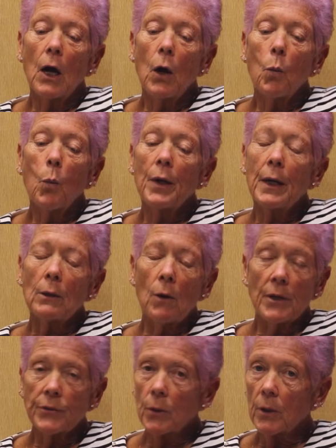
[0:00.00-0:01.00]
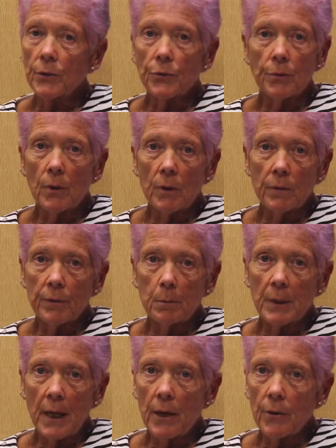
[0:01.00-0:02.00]
When I lost all control of the
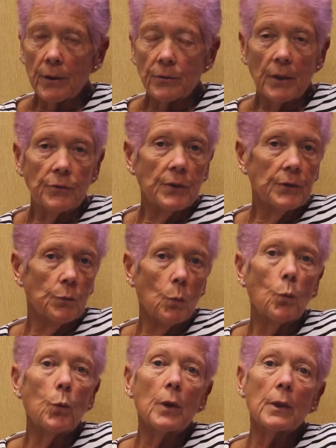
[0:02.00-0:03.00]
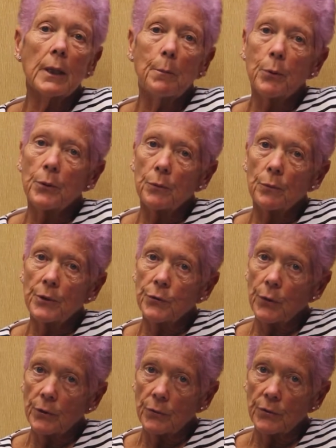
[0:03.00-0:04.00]
bladder, it just really put
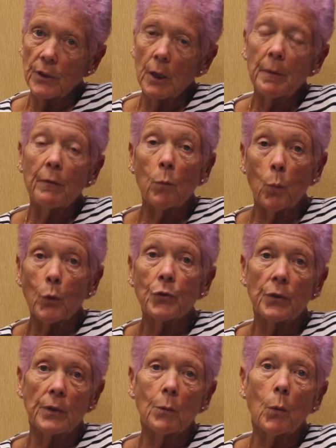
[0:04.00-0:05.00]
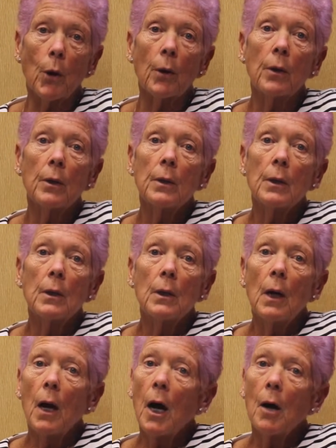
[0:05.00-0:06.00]
restrictions on me even worse than they were,
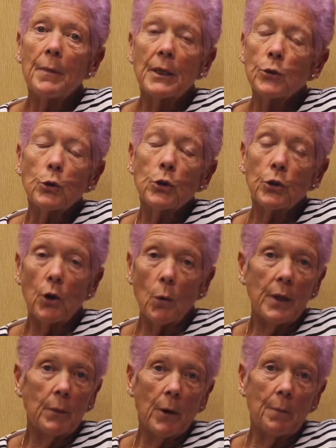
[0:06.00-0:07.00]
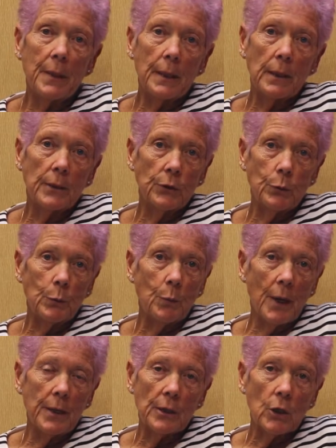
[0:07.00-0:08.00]
because you couldn't go anywhere, because you would
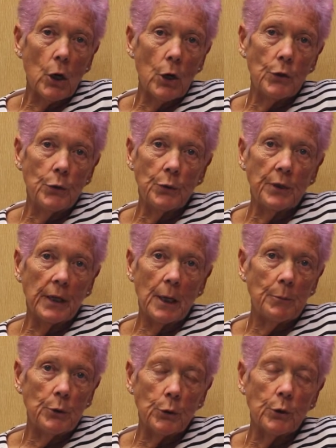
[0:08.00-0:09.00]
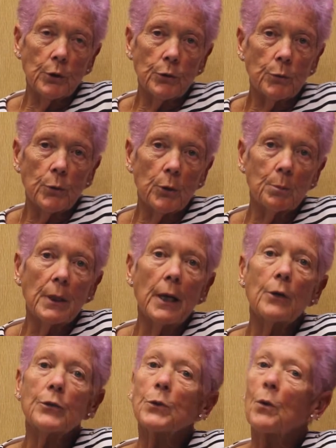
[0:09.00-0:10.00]
ride in a car and you'd get up and you couldn't control your
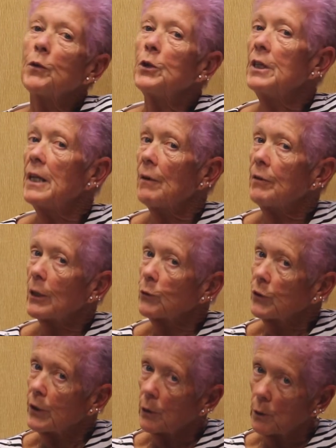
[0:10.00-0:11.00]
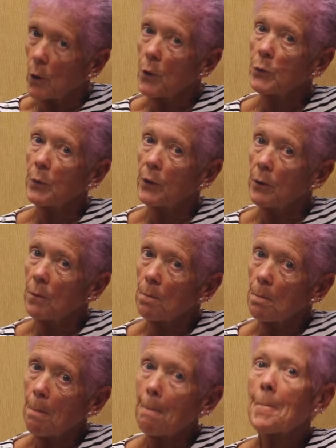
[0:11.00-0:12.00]
bladder. So if you didn't have an extra set of clothes with
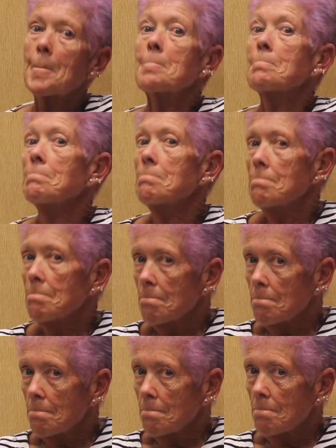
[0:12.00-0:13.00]
you, if I